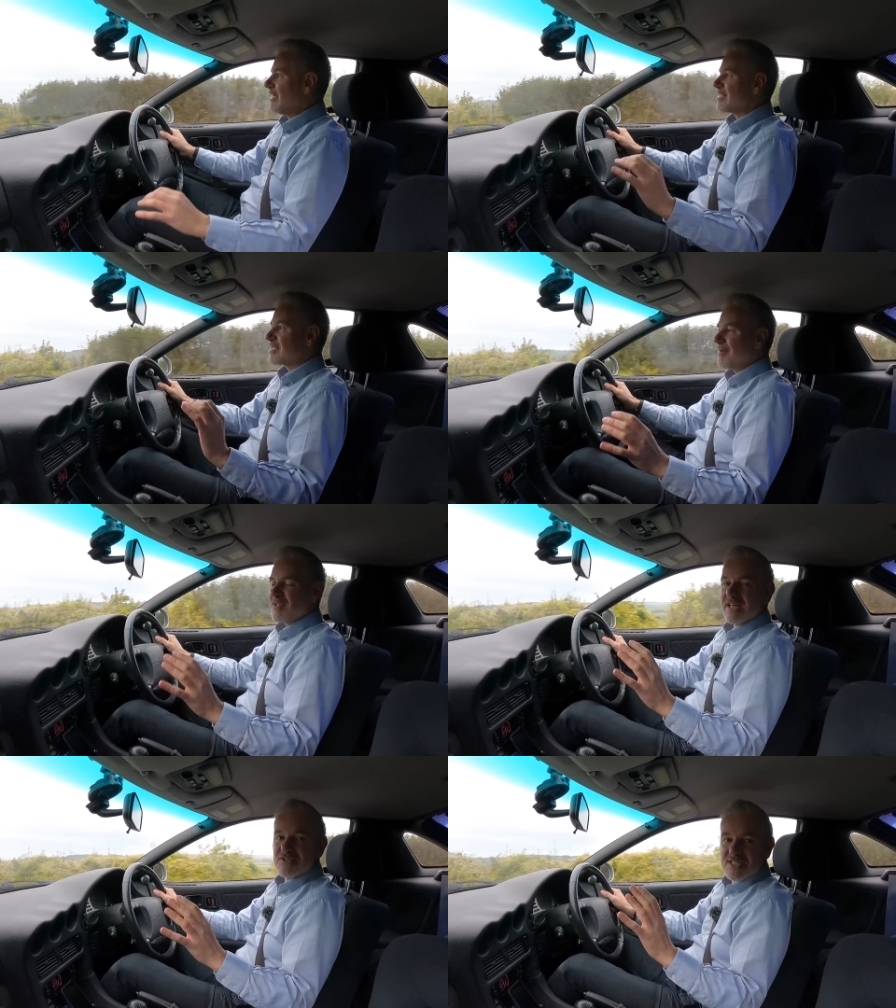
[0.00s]
Some
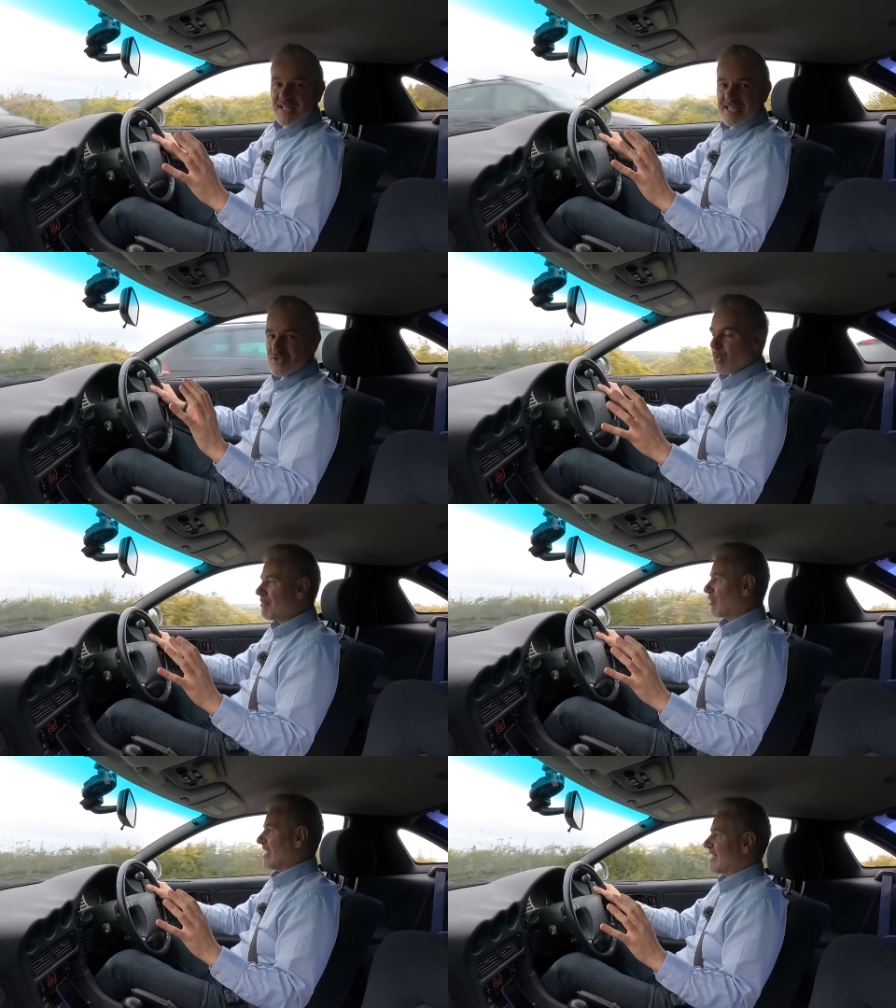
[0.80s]
of those things were
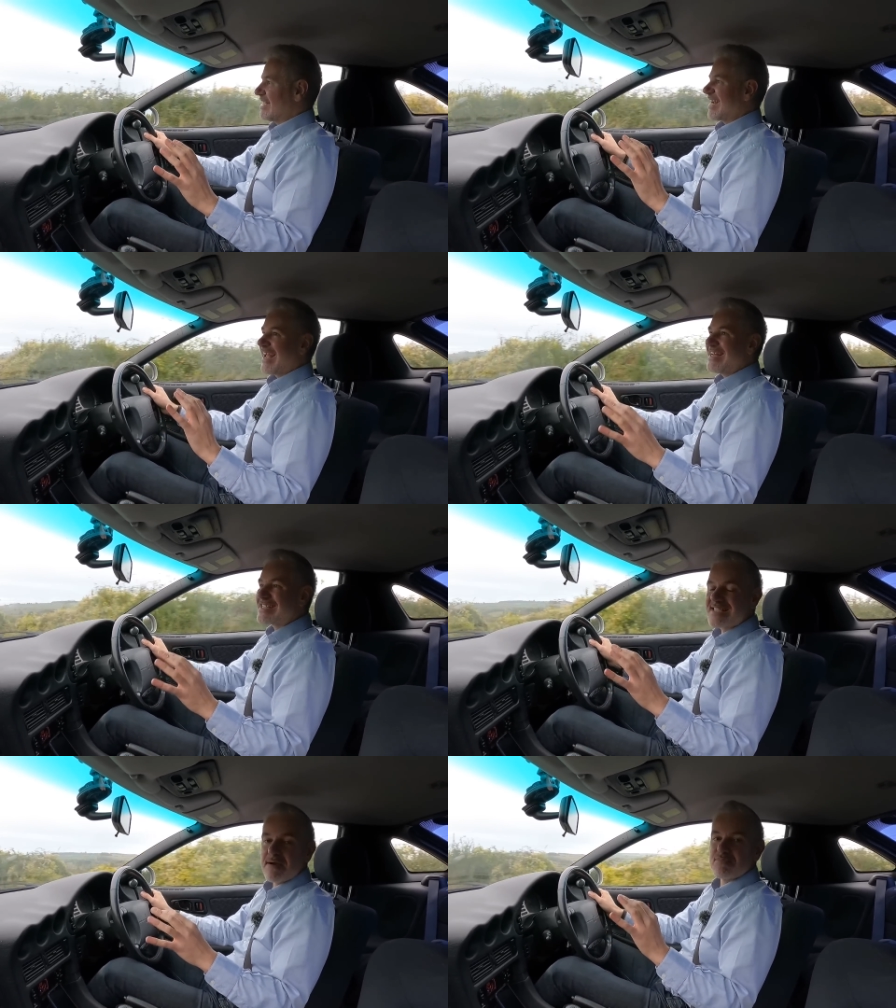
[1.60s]
present
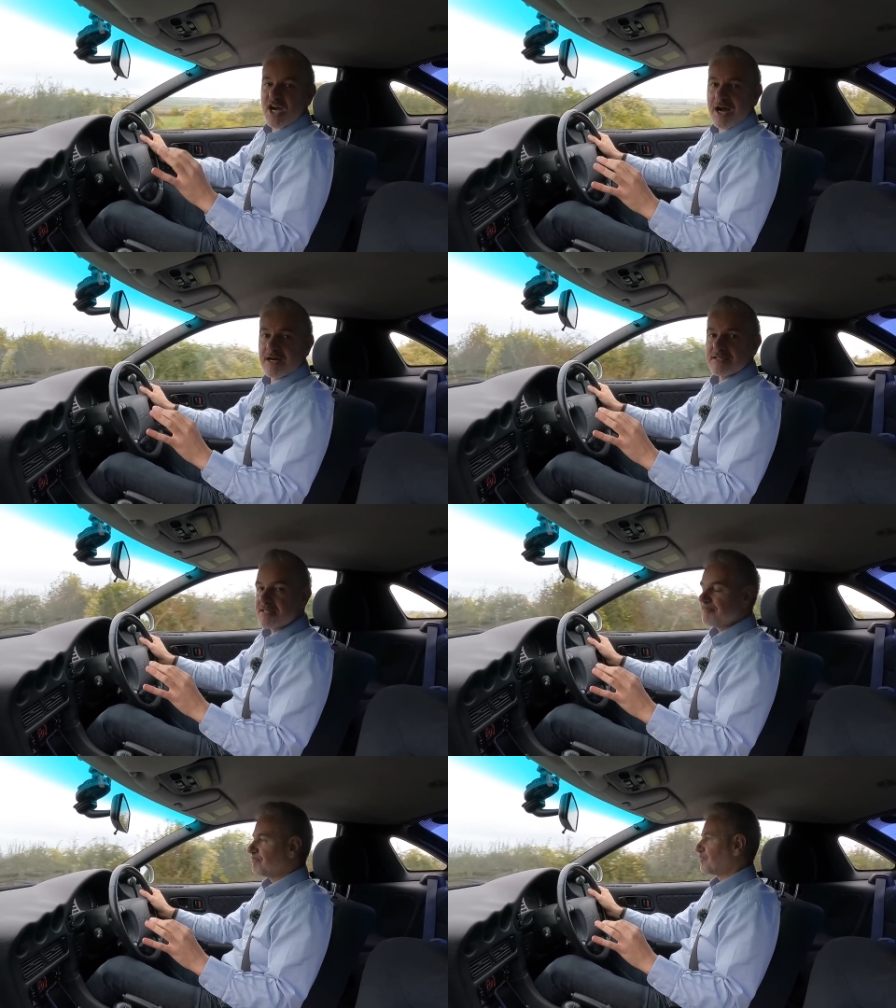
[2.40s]
in some cars,